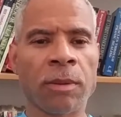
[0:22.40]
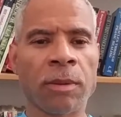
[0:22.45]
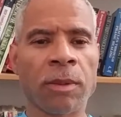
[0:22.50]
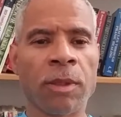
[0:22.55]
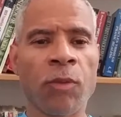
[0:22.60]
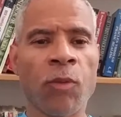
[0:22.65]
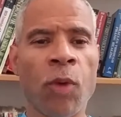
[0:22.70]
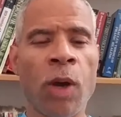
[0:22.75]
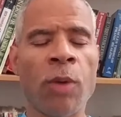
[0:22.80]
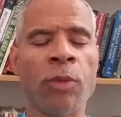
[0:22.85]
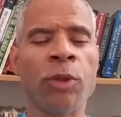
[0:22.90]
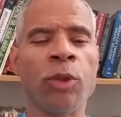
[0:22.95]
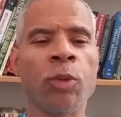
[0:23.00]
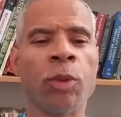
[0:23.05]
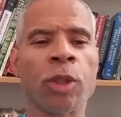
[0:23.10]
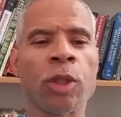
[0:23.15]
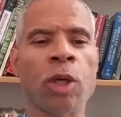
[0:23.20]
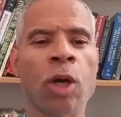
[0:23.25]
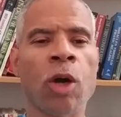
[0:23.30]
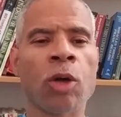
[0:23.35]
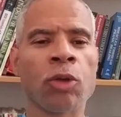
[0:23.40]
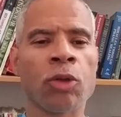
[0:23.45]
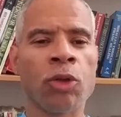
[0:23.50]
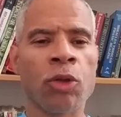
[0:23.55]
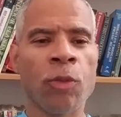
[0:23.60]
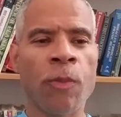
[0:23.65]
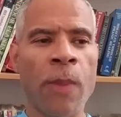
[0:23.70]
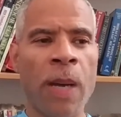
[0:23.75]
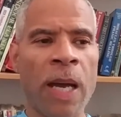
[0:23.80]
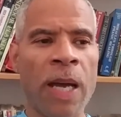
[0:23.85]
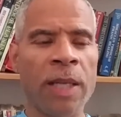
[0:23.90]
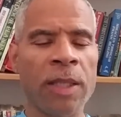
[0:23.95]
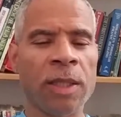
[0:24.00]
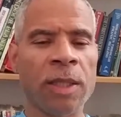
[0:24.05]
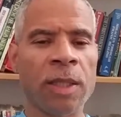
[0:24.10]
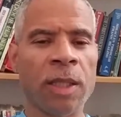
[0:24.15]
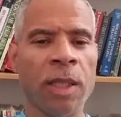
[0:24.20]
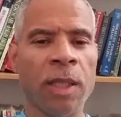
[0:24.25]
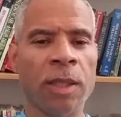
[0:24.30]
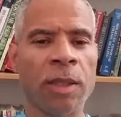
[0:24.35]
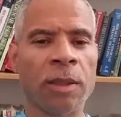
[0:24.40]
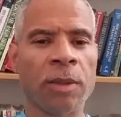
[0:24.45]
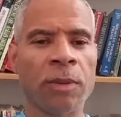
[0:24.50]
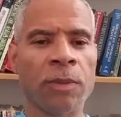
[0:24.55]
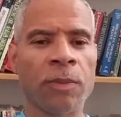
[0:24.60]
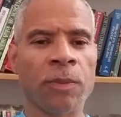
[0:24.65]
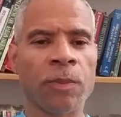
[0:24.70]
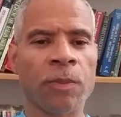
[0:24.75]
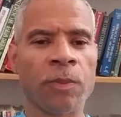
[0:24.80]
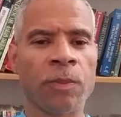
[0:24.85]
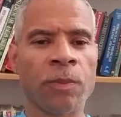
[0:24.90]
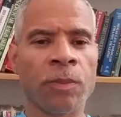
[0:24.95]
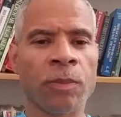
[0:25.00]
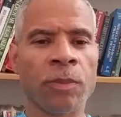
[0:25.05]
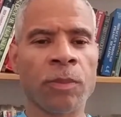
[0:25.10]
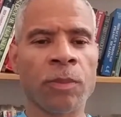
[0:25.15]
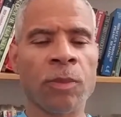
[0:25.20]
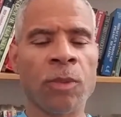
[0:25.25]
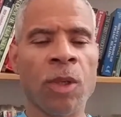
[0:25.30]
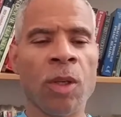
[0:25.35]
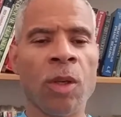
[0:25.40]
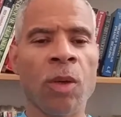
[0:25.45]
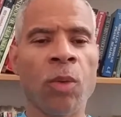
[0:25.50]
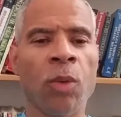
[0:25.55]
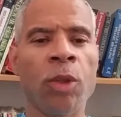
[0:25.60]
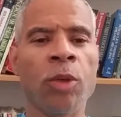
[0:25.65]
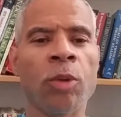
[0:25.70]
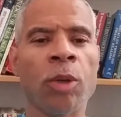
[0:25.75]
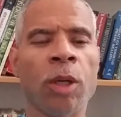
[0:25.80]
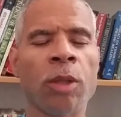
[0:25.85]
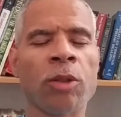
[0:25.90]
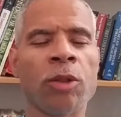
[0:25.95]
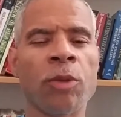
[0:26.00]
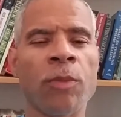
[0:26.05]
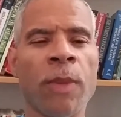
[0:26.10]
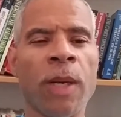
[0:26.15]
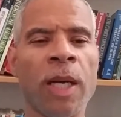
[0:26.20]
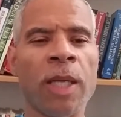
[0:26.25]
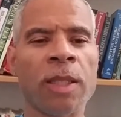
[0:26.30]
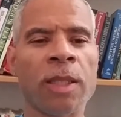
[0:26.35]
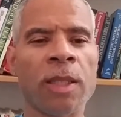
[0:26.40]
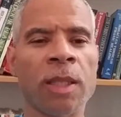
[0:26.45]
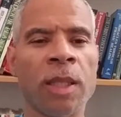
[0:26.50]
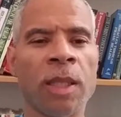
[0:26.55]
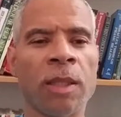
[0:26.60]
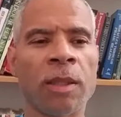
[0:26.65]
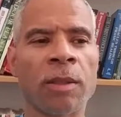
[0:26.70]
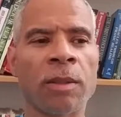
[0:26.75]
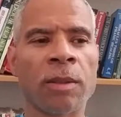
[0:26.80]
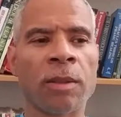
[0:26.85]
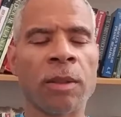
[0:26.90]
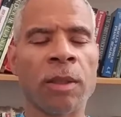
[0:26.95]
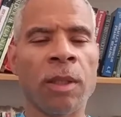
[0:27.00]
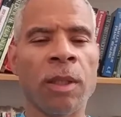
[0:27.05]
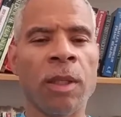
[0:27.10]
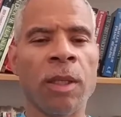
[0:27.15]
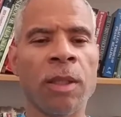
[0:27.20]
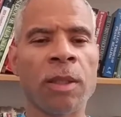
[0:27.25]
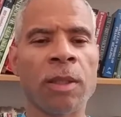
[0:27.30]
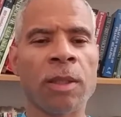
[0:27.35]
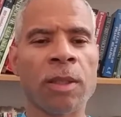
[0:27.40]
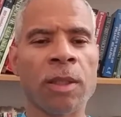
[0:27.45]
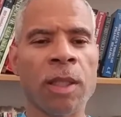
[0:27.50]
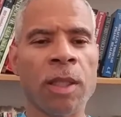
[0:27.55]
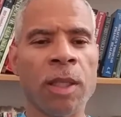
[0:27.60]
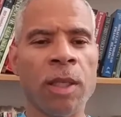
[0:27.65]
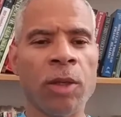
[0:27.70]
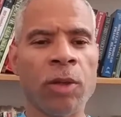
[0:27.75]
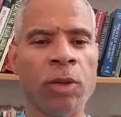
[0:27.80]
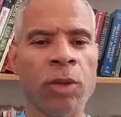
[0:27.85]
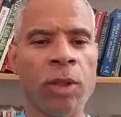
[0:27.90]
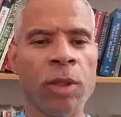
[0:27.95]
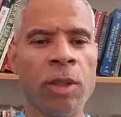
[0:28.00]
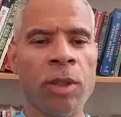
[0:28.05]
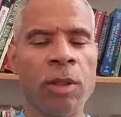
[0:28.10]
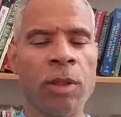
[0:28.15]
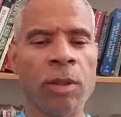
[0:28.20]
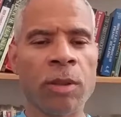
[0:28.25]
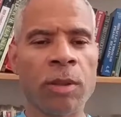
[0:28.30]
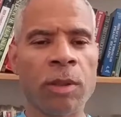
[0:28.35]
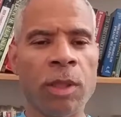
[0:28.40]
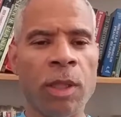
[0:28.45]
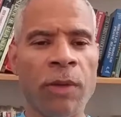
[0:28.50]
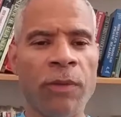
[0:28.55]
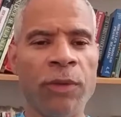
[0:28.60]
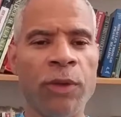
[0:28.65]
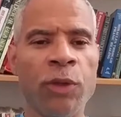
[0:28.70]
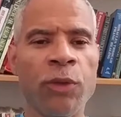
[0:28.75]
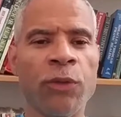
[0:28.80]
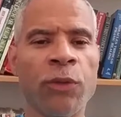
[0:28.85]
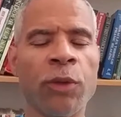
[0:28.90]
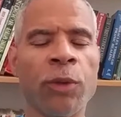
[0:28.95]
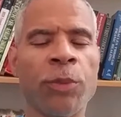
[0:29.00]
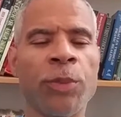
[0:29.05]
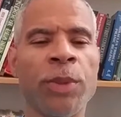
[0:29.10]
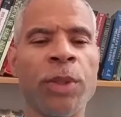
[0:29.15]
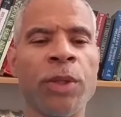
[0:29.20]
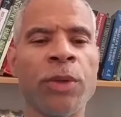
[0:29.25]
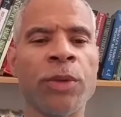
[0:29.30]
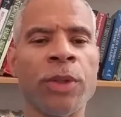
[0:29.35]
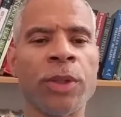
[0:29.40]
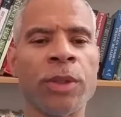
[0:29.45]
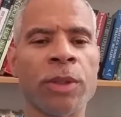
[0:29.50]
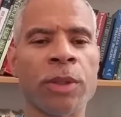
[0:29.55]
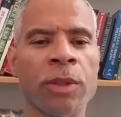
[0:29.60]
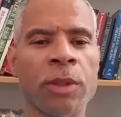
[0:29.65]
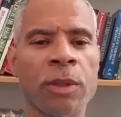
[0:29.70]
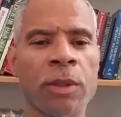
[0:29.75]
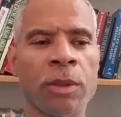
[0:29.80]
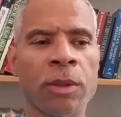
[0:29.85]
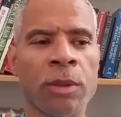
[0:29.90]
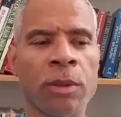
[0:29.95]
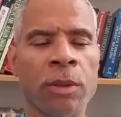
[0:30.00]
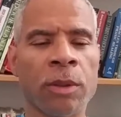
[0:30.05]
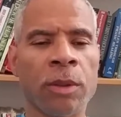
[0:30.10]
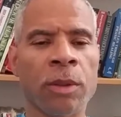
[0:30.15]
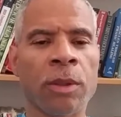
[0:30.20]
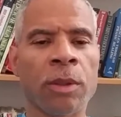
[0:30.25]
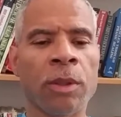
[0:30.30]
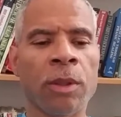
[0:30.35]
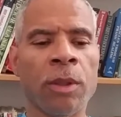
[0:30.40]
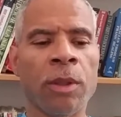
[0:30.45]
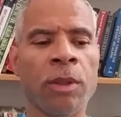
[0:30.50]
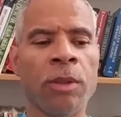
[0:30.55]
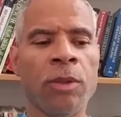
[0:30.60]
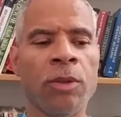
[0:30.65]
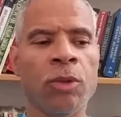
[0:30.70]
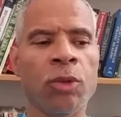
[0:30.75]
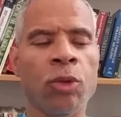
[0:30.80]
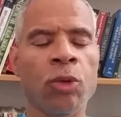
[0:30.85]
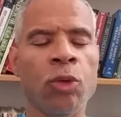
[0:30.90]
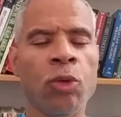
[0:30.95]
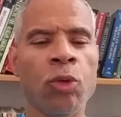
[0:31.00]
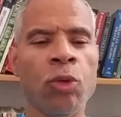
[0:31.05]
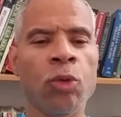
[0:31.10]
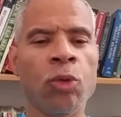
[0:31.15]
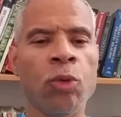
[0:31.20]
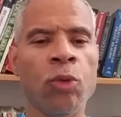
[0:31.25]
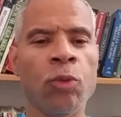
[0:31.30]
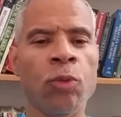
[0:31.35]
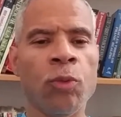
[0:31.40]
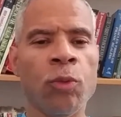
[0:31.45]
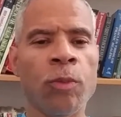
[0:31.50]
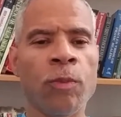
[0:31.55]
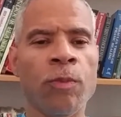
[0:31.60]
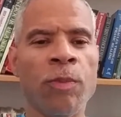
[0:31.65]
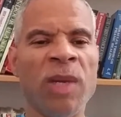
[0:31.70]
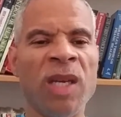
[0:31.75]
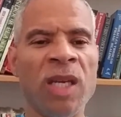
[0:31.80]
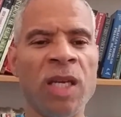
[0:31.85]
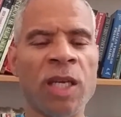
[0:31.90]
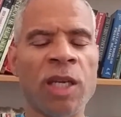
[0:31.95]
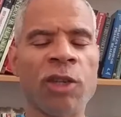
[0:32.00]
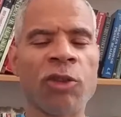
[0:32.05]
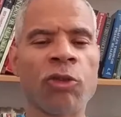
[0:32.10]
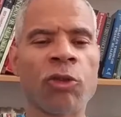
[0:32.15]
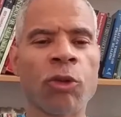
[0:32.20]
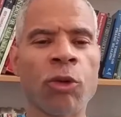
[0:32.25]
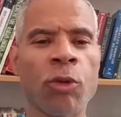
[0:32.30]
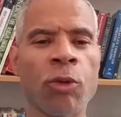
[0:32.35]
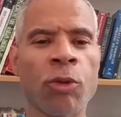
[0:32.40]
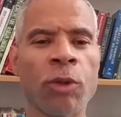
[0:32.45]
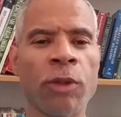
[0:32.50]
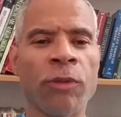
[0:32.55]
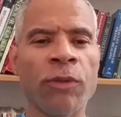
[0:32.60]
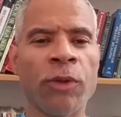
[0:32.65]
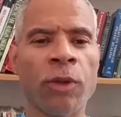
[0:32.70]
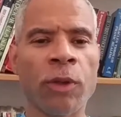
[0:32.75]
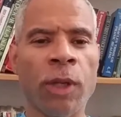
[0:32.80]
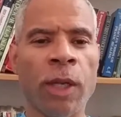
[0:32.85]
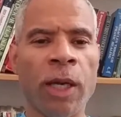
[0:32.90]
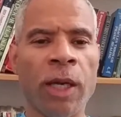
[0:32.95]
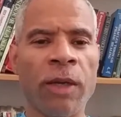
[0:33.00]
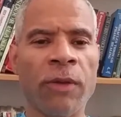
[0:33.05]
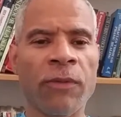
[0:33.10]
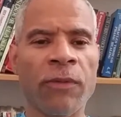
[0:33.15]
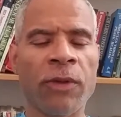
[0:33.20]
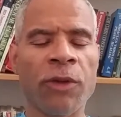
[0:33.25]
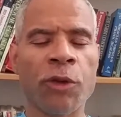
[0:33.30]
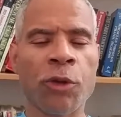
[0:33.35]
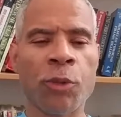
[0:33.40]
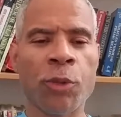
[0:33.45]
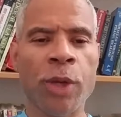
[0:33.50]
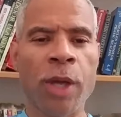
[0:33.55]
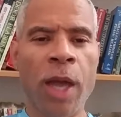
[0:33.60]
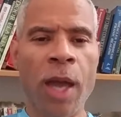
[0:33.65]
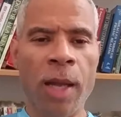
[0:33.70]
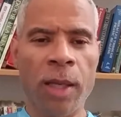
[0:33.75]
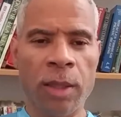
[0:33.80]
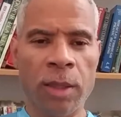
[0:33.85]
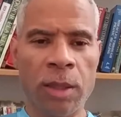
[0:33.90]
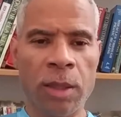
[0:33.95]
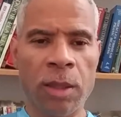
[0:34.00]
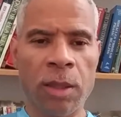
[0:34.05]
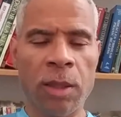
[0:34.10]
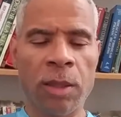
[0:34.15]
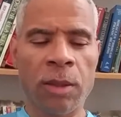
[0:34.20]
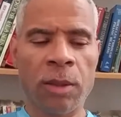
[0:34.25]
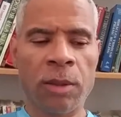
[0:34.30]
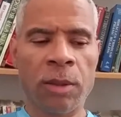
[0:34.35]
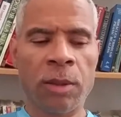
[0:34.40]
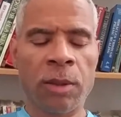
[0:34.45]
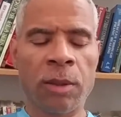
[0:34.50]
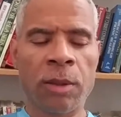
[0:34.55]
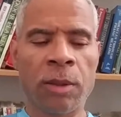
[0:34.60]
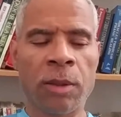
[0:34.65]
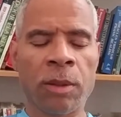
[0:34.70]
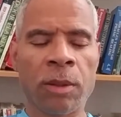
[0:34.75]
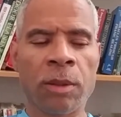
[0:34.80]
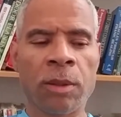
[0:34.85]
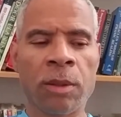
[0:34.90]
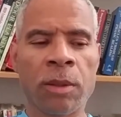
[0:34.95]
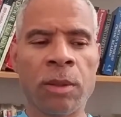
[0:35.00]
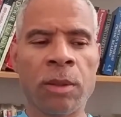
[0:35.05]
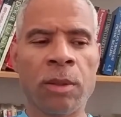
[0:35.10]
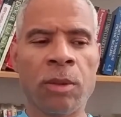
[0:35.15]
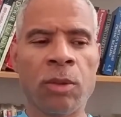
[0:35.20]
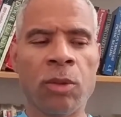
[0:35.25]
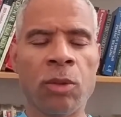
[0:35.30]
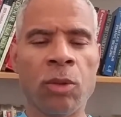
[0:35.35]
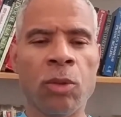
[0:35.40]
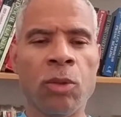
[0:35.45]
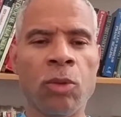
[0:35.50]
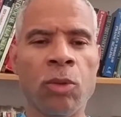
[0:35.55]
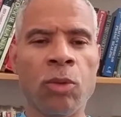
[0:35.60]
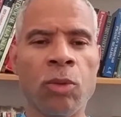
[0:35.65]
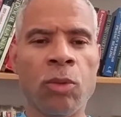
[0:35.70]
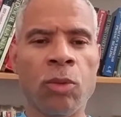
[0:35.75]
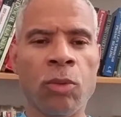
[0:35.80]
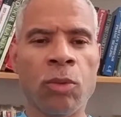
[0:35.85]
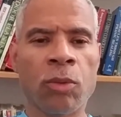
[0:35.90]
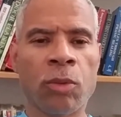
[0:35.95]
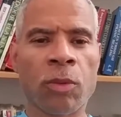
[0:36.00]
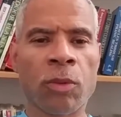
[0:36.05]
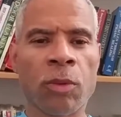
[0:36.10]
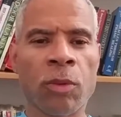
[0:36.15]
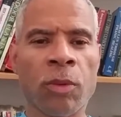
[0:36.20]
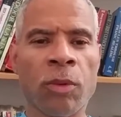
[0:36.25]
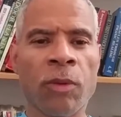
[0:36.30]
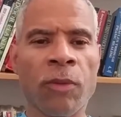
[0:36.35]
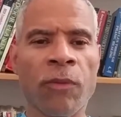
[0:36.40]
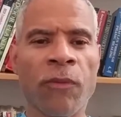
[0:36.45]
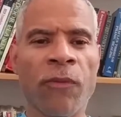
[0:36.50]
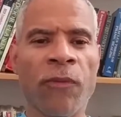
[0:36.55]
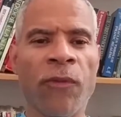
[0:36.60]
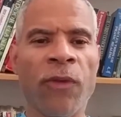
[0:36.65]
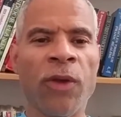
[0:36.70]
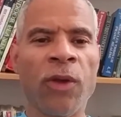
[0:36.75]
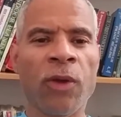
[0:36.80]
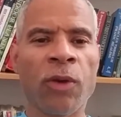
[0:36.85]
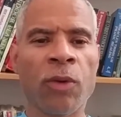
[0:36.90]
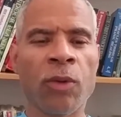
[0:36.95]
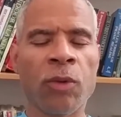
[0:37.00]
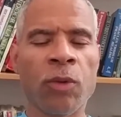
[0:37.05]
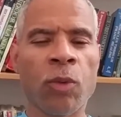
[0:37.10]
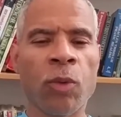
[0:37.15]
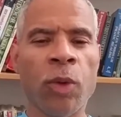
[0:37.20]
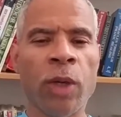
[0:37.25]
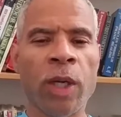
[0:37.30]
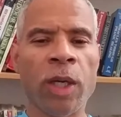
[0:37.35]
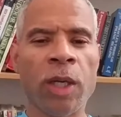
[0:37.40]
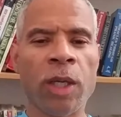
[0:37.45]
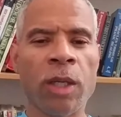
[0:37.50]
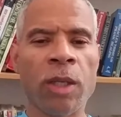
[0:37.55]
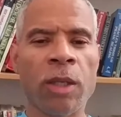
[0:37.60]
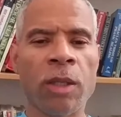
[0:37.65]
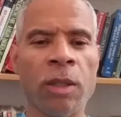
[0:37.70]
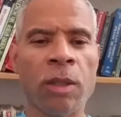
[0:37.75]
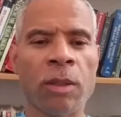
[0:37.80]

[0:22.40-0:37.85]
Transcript: And why would you want to alter your mindset? We want to alter your mindset to stay healthy, to have a youthful appearance, to be in control of your life and your reality, to feel the way